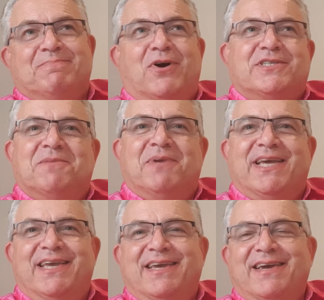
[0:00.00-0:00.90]

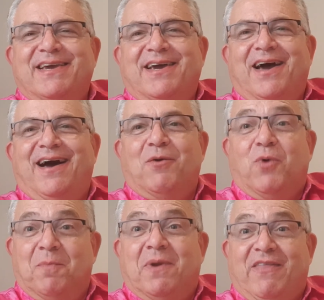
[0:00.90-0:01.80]
possibly
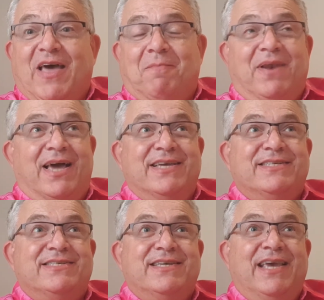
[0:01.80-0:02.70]
would be in that
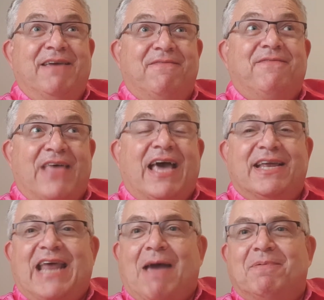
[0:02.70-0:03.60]
place if that
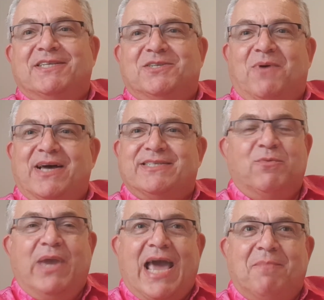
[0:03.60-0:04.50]
had happened to us, that
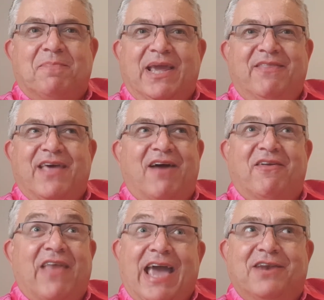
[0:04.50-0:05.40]
we hadn't been there
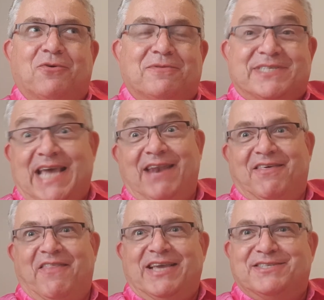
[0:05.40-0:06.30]
and they had all said
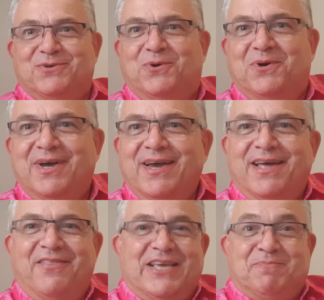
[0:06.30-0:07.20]
that they saw
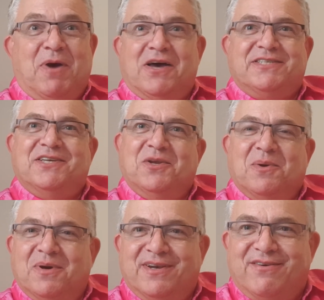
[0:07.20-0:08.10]
this person
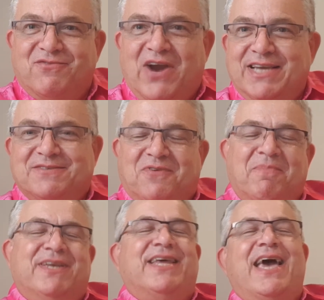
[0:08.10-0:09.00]
who had raised
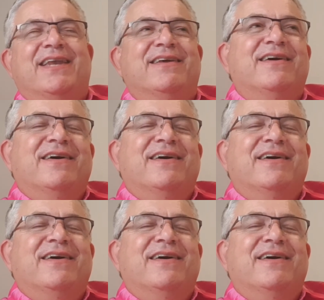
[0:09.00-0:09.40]
from the dead.